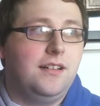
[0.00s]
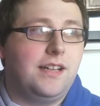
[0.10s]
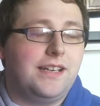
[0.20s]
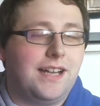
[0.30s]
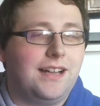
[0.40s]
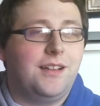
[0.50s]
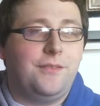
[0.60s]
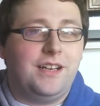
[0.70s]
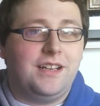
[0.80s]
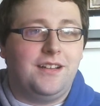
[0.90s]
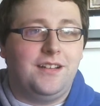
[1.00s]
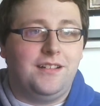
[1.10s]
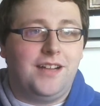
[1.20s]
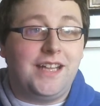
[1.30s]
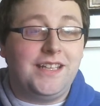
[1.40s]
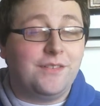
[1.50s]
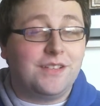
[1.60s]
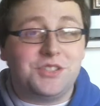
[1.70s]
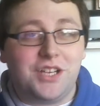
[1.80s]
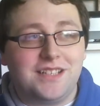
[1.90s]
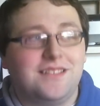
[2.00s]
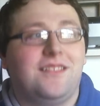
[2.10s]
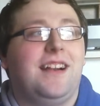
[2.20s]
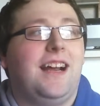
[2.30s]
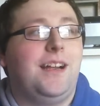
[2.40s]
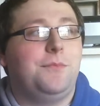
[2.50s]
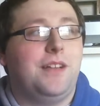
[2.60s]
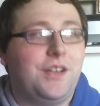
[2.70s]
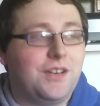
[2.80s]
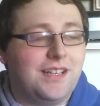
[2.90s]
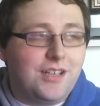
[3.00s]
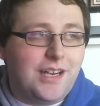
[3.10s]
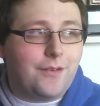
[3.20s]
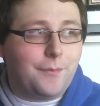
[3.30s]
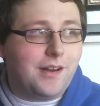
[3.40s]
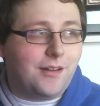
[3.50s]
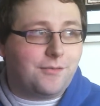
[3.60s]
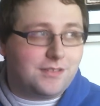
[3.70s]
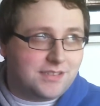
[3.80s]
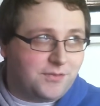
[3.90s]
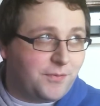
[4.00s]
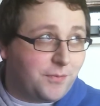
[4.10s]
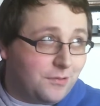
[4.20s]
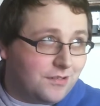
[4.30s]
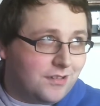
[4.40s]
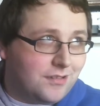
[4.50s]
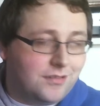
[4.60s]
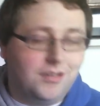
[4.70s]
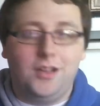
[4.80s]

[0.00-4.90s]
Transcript: like not loving it. And even the chainsaw guy, I'm like, you're clearly ripping off Resident Evil 4,